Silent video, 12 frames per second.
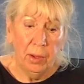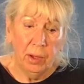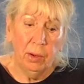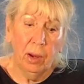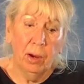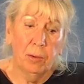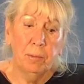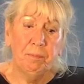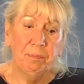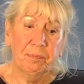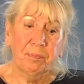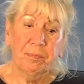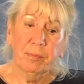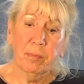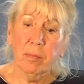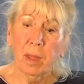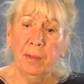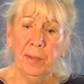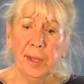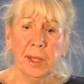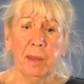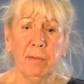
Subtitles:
this